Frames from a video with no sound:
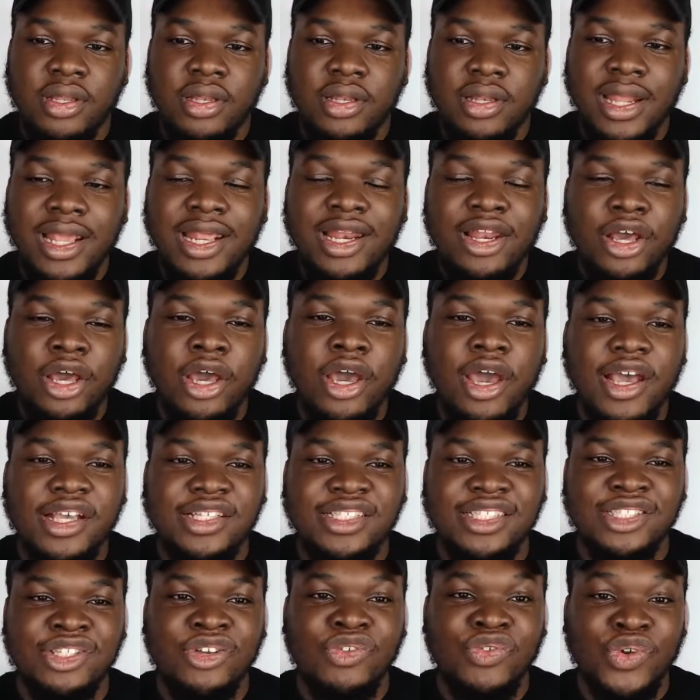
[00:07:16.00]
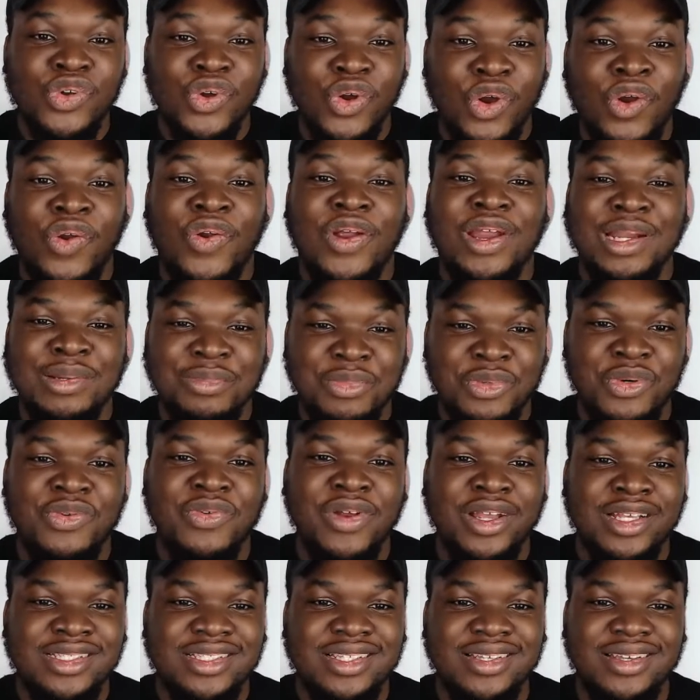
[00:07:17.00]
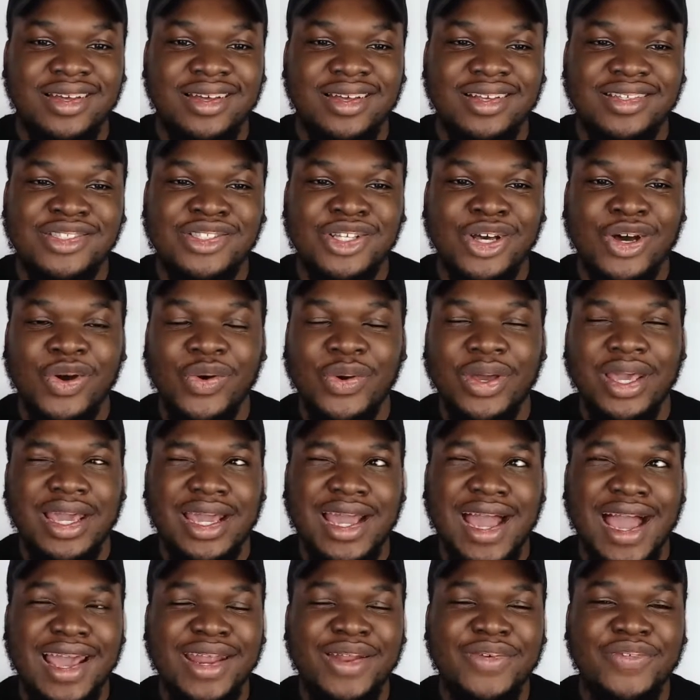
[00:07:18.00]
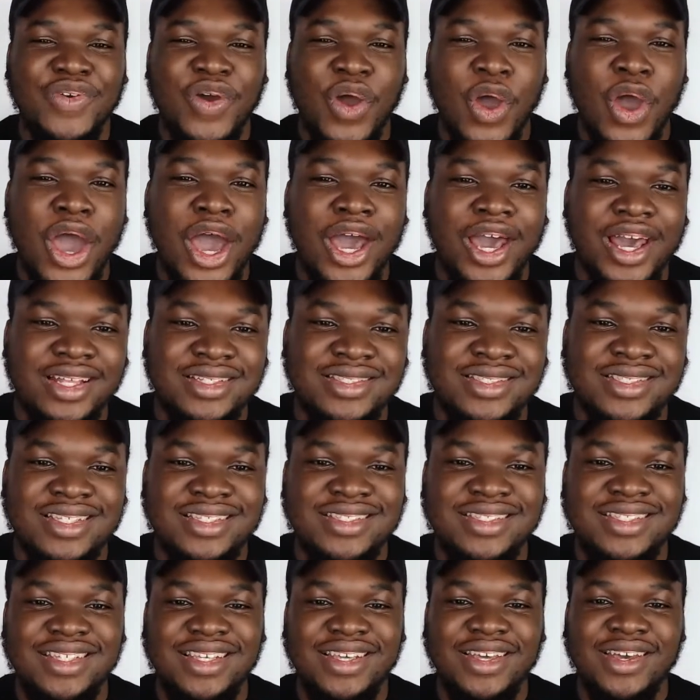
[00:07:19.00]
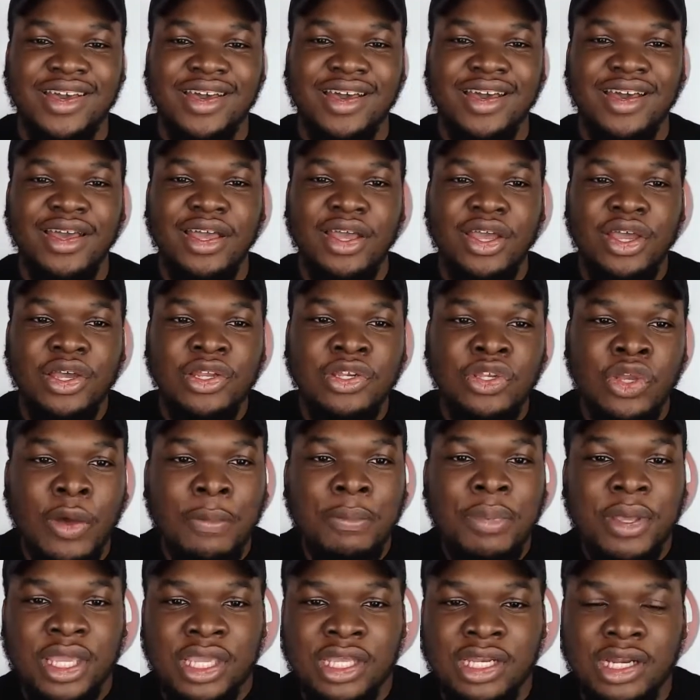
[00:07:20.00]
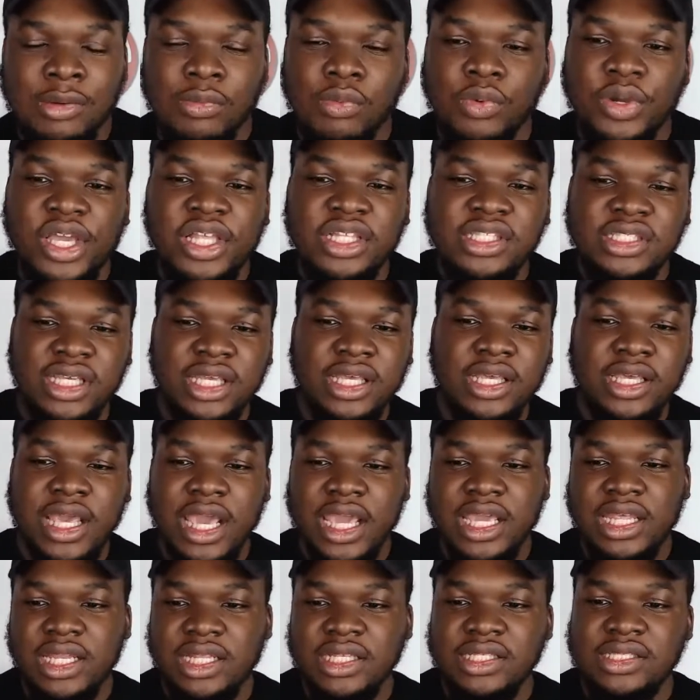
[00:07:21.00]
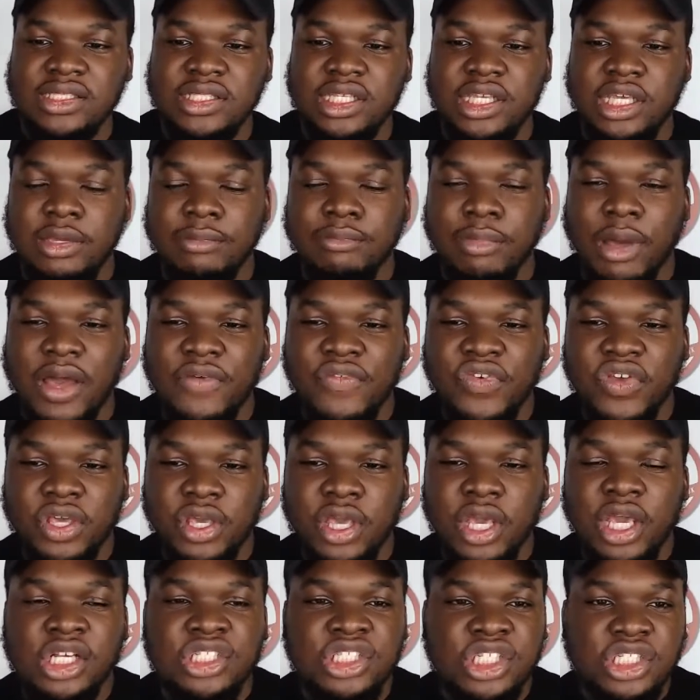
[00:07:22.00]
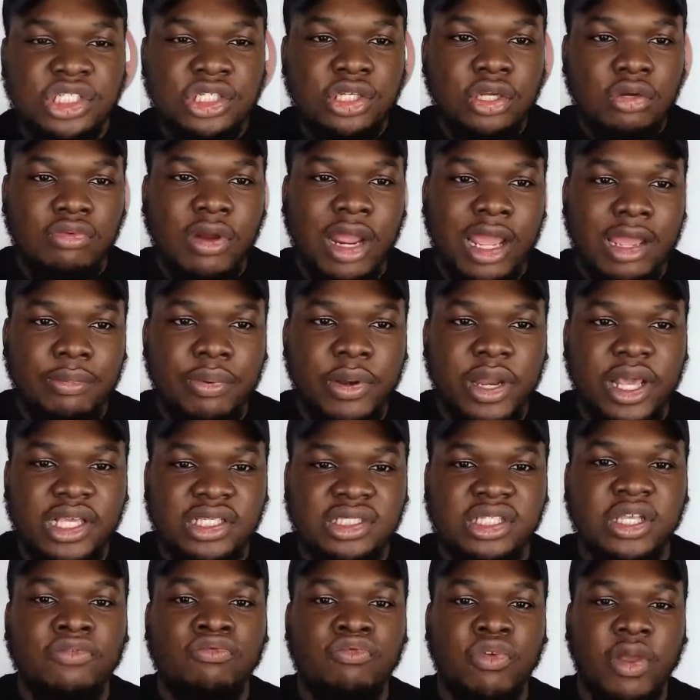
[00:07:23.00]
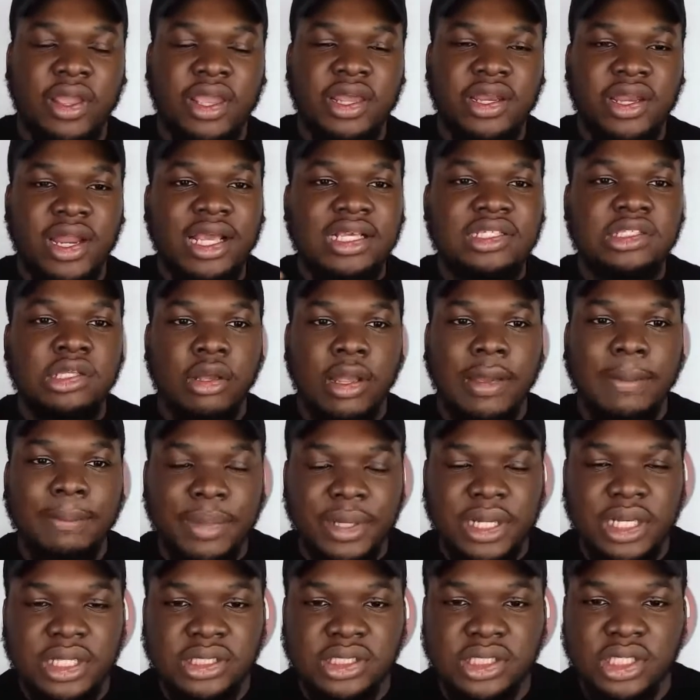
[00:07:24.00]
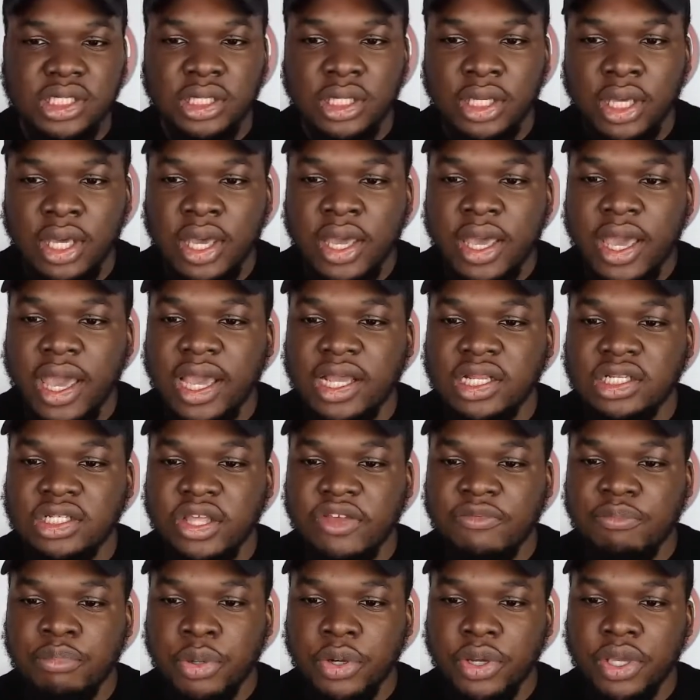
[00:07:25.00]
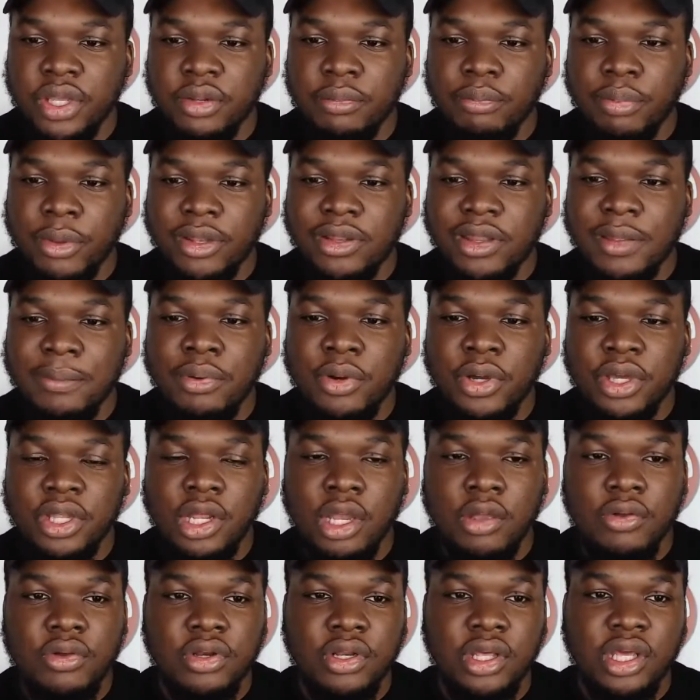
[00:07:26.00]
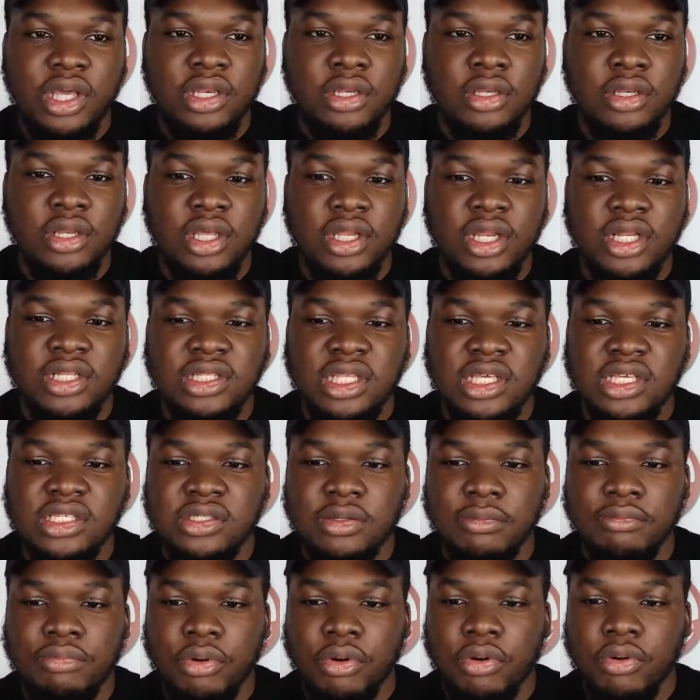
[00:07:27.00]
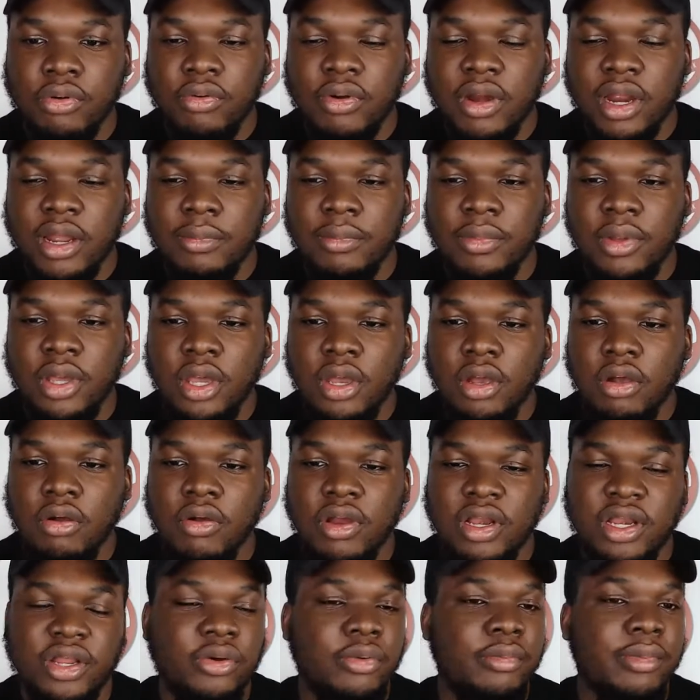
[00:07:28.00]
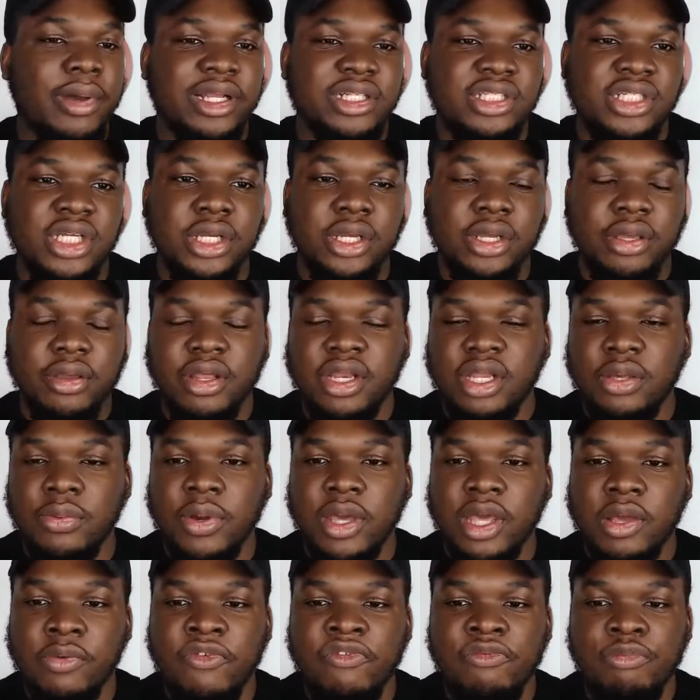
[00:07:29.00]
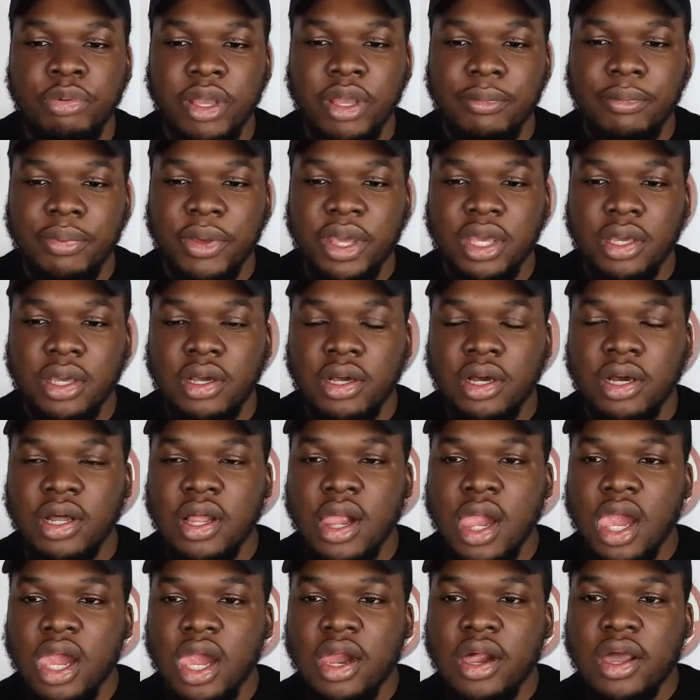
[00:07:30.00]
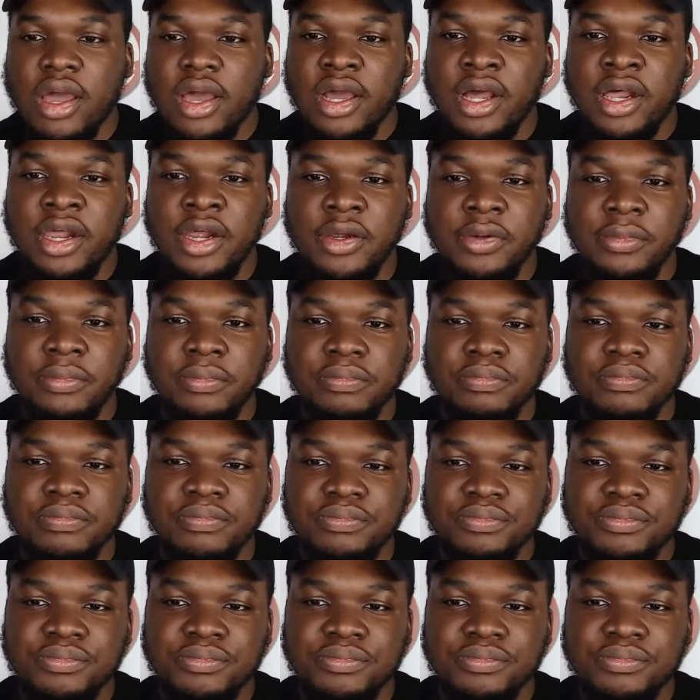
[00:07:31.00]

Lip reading: Layla Hirsch is a real credible wrestler, so it kind of hurts to see her not picking up wins and gaining steam. But I think she's in the right place. They've recognized her ability, and they're putting her in a decent program, or a little match here anyway with Britt Baker. One